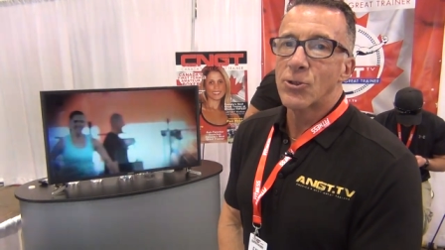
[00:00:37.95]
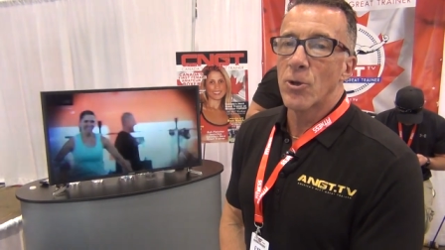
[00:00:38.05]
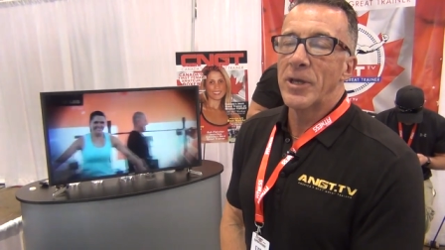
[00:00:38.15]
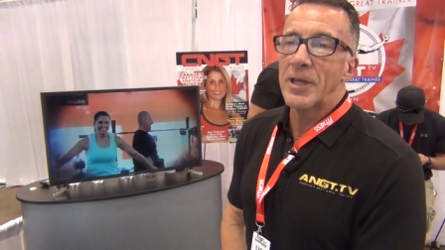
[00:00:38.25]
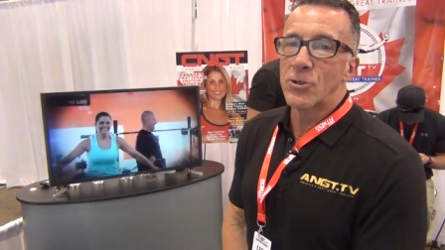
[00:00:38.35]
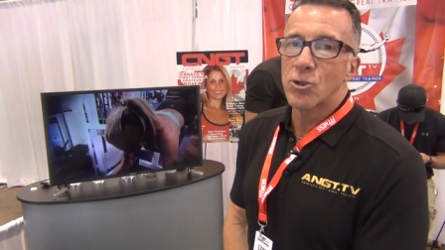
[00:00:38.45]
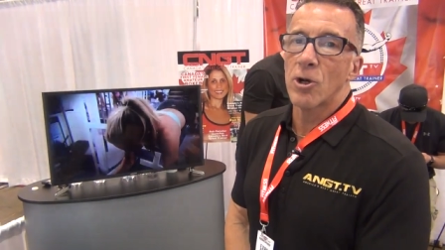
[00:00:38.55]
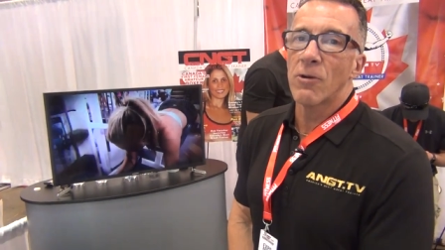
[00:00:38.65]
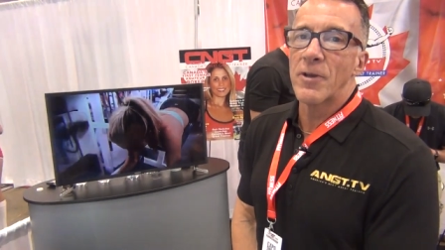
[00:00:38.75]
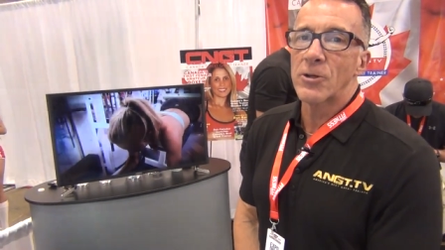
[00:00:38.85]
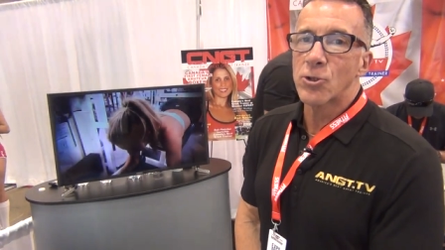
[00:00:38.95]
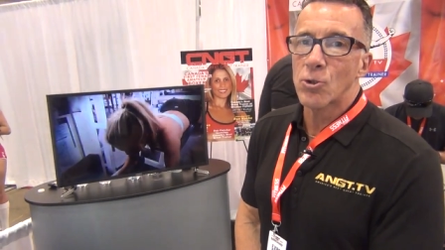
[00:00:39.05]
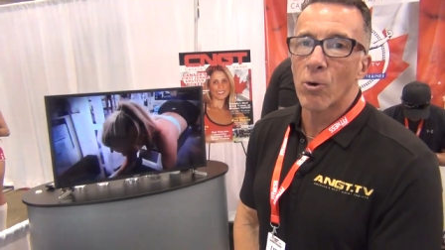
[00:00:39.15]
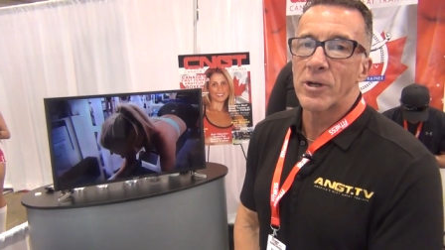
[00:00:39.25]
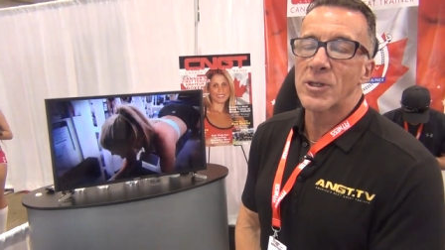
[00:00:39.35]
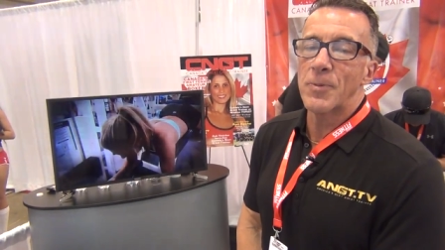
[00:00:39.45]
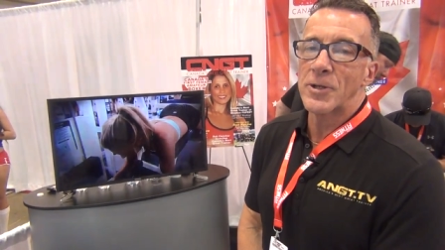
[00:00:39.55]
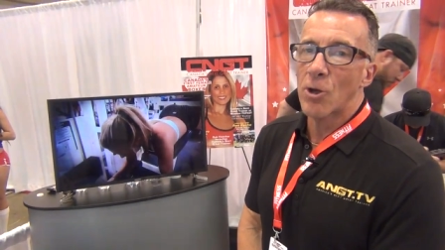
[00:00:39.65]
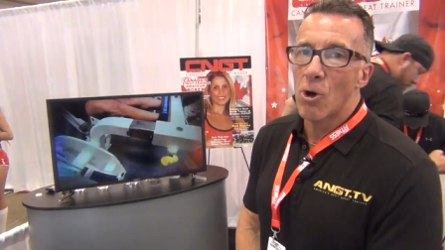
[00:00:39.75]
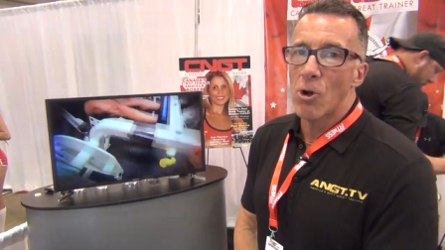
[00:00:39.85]
So they deserve their stories to be
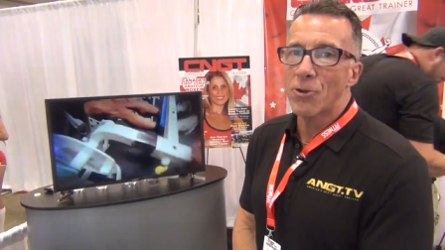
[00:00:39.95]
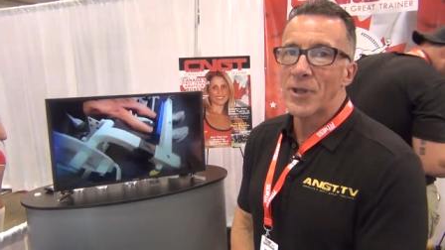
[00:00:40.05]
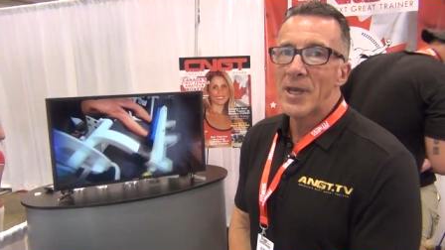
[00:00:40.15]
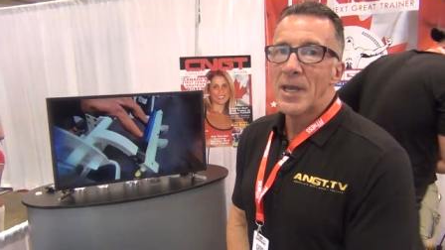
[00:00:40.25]
told,